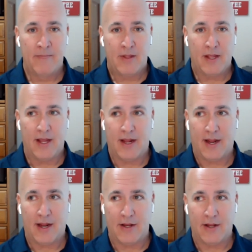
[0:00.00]
and,
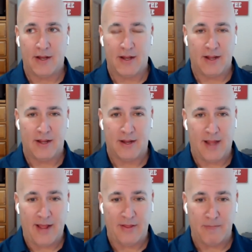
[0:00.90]
and
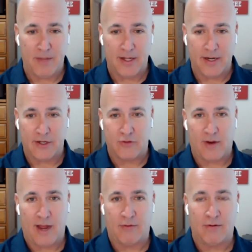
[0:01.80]
had the ability to
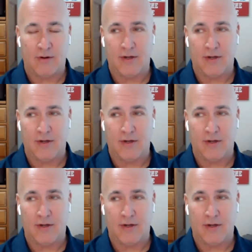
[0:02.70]
travel